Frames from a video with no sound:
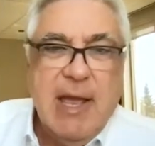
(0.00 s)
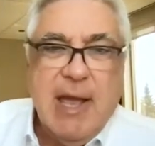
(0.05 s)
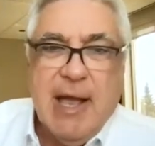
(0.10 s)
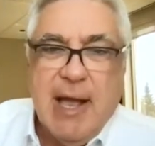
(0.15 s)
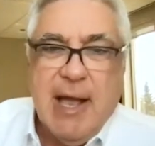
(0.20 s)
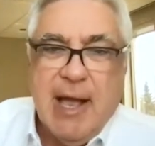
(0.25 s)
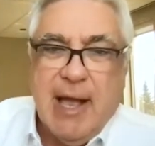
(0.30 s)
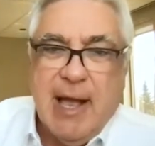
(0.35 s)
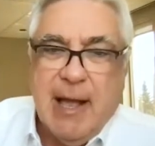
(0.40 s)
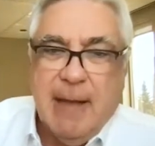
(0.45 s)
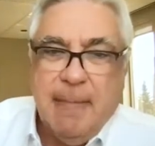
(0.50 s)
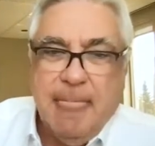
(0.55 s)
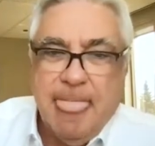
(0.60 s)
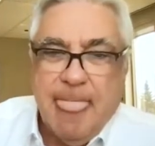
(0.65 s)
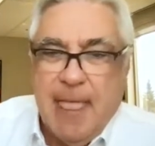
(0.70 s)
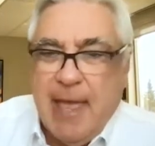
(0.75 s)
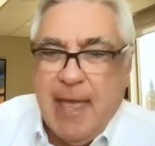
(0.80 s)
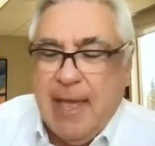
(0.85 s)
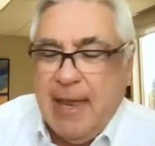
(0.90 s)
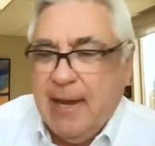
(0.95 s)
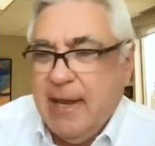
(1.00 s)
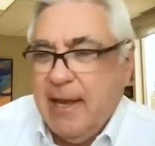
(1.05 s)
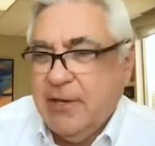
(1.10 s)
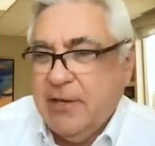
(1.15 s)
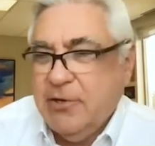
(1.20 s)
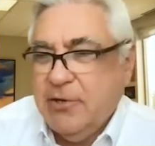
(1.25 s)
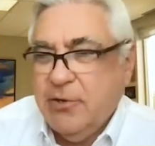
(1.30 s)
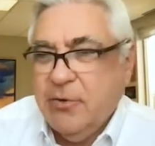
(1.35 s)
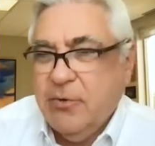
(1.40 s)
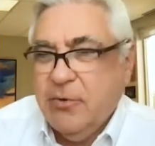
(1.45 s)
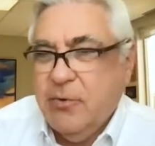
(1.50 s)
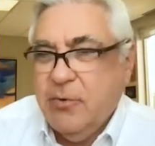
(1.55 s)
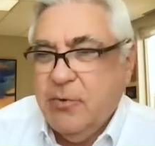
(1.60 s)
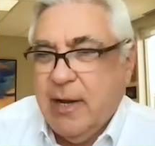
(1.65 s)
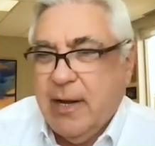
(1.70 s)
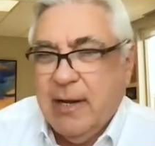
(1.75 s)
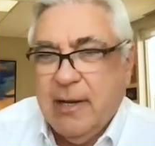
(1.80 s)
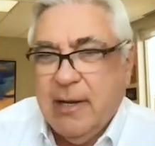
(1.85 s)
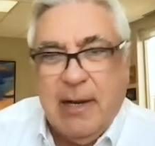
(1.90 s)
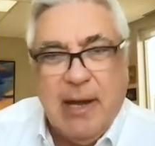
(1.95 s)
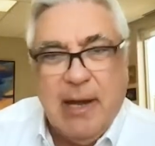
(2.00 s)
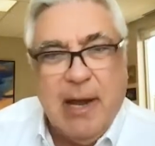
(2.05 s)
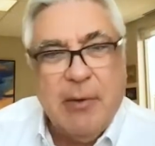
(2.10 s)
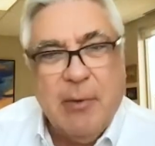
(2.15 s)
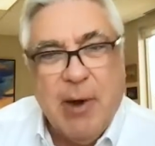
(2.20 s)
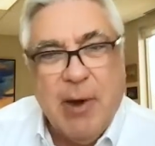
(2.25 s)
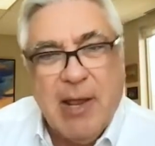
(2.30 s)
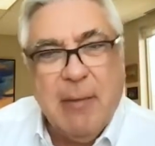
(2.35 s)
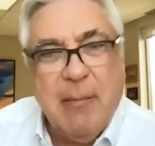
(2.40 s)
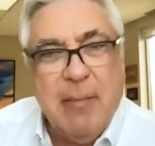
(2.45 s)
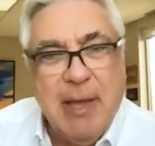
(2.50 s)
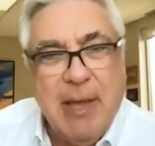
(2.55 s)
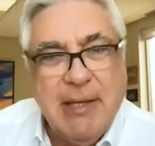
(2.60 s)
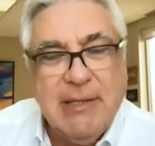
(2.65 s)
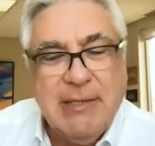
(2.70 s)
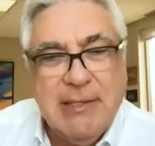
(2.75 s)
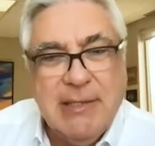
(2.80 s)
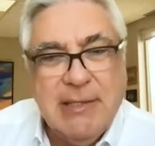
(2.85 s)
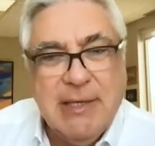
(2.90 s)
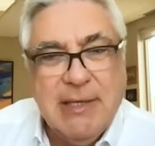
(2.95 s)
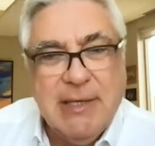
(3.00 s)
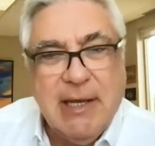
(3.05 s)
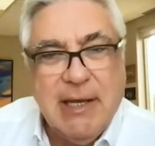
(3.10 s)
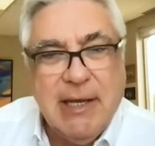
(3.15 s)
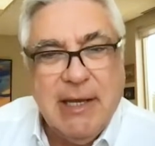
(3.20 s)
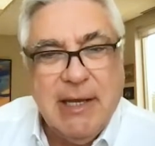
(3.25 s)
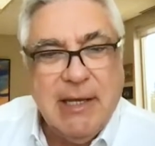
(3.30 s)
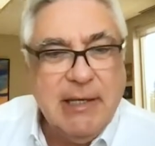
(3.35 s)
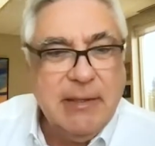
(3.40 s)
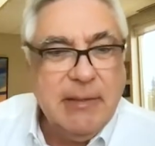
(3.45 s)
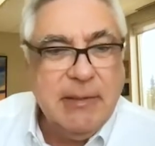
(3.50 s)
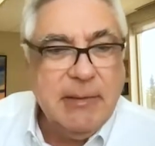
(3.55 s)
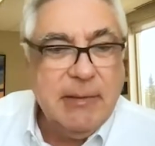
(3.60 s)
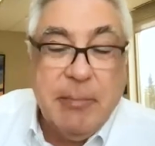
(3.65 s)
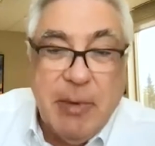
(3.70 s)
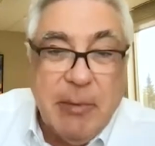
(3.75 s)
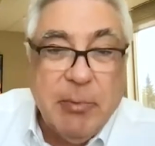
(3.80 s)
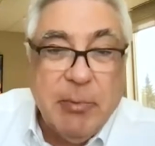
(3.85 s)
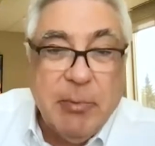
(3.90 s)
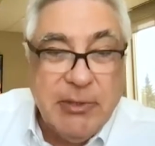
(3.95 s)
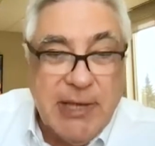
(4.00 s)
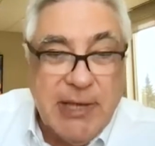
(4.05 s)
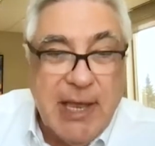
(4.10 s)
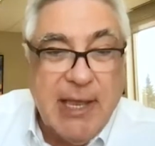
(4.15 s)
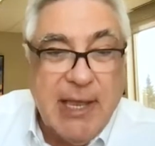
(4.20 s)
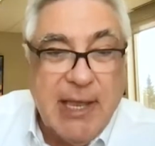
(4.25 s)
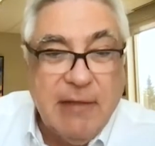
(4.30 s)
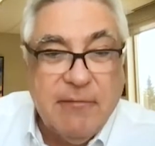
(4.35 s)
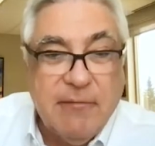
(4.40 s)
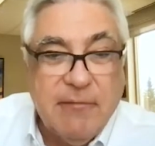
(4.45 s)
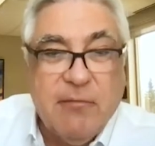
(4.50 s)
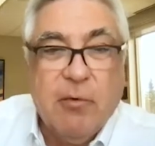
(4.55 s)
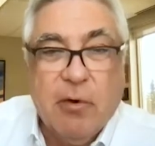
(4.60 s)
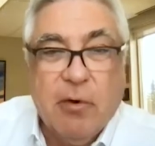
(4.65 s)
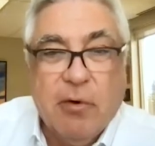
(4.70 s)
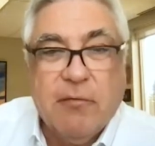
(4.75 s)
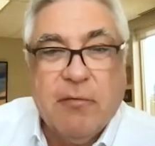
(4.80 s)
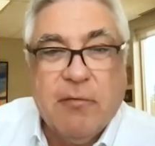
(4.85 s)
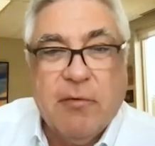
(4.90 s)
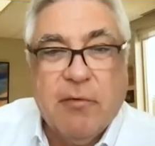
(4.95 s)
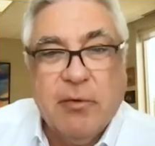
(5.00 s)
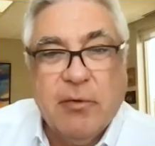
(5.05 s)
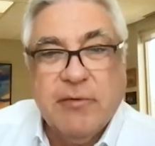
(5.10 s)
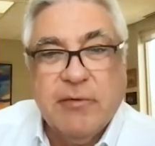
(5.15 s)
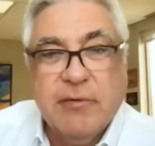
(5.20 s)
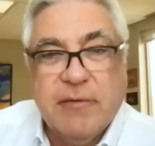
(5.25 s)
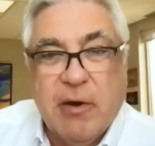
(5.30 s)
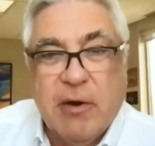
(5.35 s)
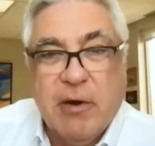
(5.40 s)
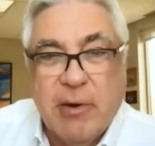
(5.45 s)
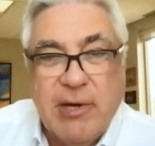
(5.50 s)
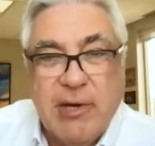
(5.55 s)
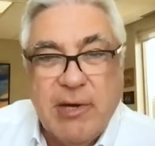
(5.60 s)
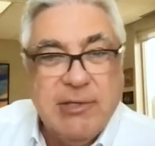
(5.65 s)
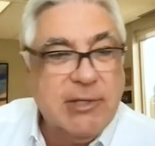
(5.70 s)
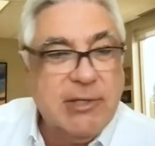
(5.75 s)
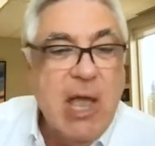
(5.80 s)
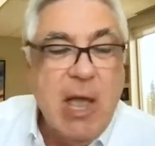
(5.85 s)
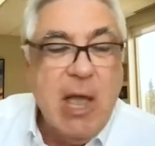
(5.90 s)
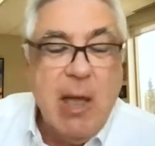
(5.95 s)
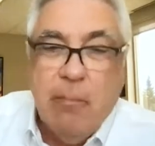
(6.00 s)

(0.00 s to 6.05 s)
Um, and I do uh, I recommend uh, people take it for for those very reasons.